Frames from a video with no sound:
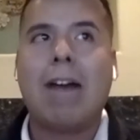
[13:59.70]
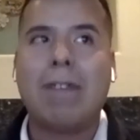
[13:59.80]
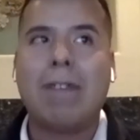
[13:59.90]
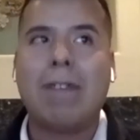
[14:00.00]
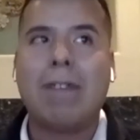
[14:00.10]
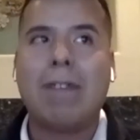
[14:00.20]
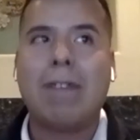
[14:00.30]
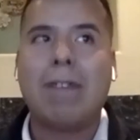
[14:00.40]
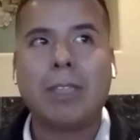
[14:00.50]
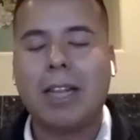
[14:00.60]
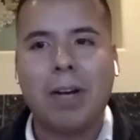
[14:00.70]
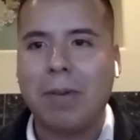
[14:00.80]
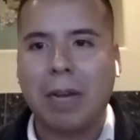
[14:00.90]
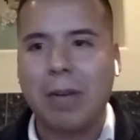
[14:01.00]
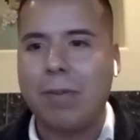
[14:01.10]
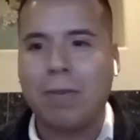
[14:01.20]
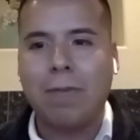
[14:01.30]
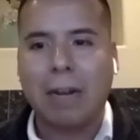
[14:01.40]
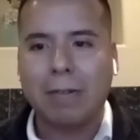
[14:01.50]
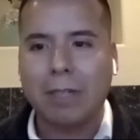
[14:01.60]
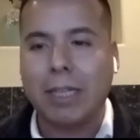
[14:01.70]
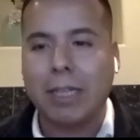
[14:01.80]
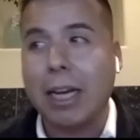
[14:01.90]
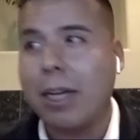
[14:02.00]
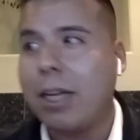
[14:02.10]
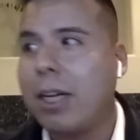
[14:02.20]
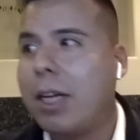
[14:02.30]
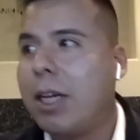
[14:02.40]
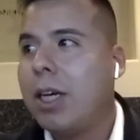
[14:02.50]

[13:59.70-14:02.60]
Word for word: after we started that, we've been comping anywhere from five to